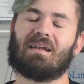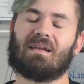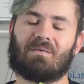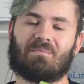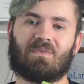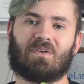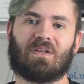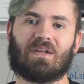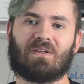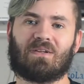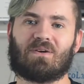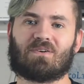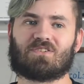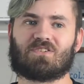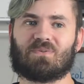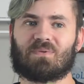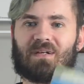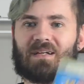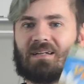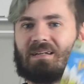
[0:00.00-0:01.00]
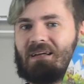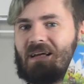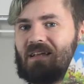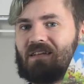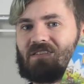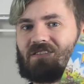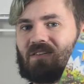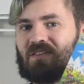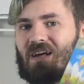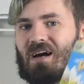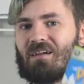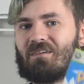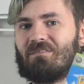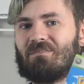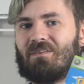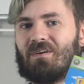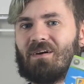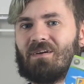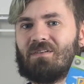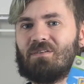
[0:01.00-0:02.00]
really close to it. And it's a lot of
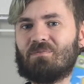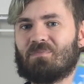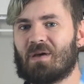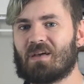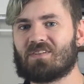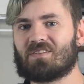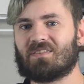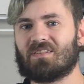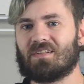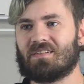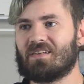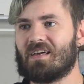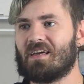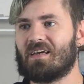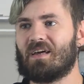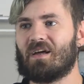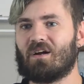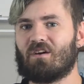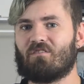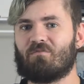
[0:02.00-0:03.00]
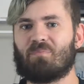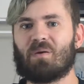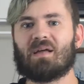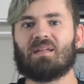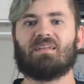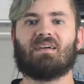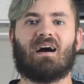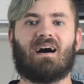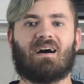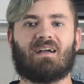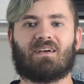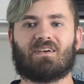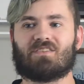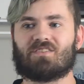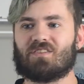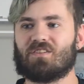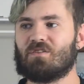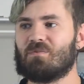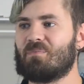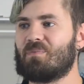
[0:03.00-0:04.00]
fun. You basically take care of pinatas
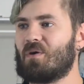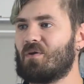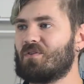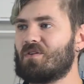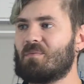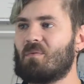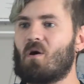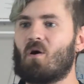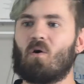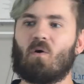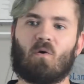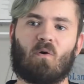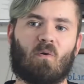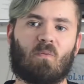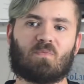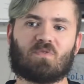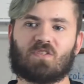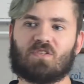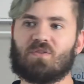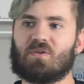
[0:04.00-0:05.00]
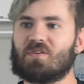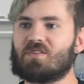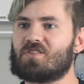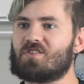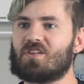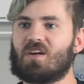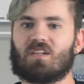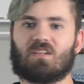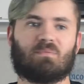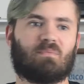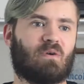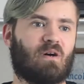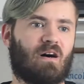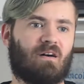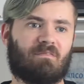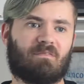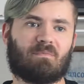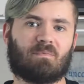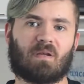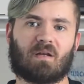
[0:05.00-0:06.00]
and you build them homes and you can sell them
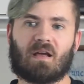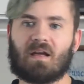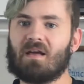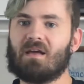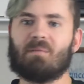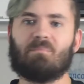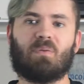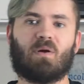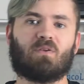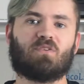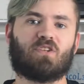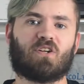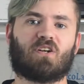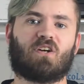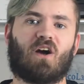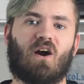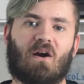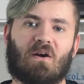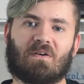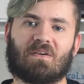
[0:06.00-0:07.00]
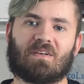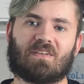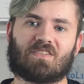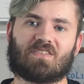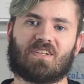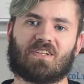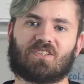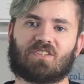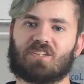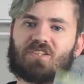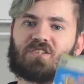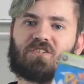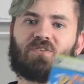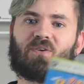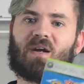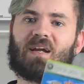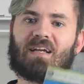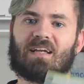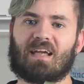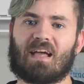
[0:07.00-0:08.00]
off. And build your garden, essentially. It's a
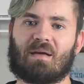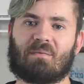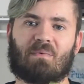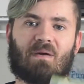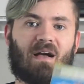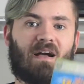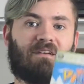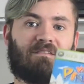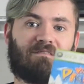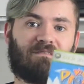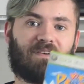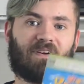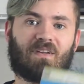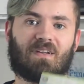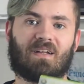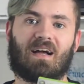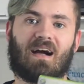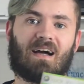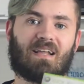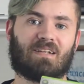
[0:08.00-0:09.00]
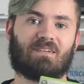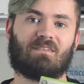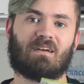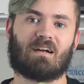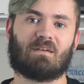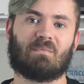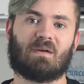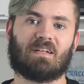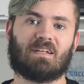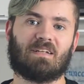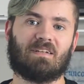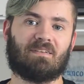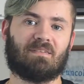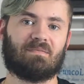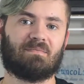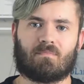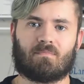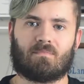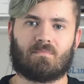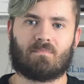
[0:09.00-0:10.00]
great game. Really highly recommend it.
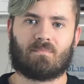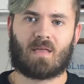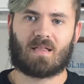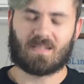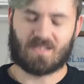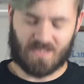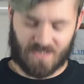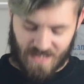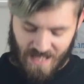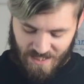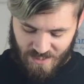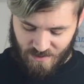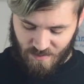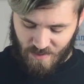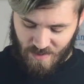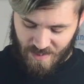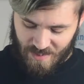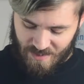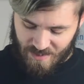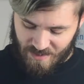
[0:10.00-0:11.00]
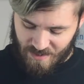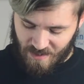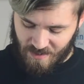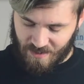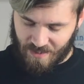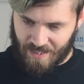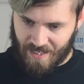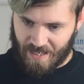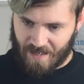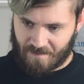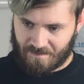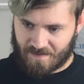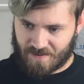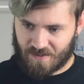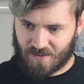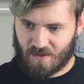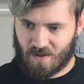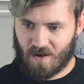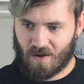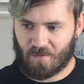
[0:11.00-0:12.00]
Now this next one is another gift
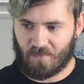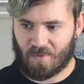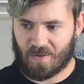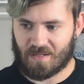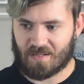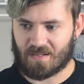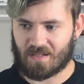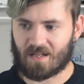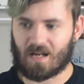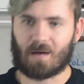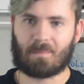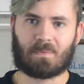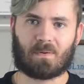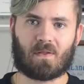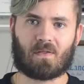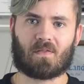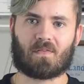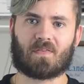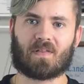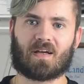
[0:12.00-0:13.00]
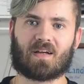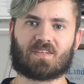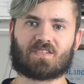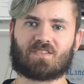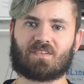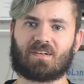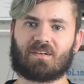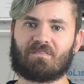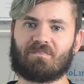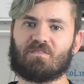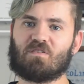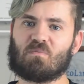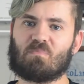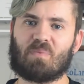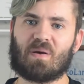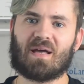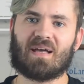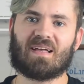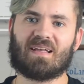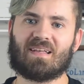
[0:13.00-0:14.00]
along with a couple other things, like a few
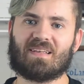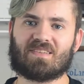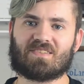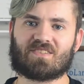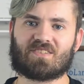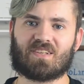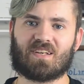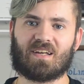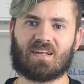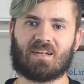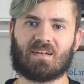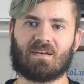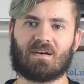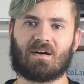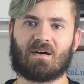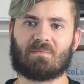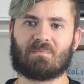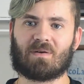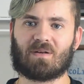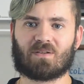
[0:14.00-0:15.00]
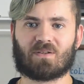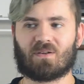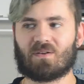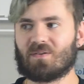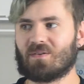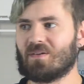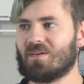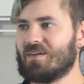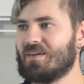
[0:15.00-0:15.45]
pins and a little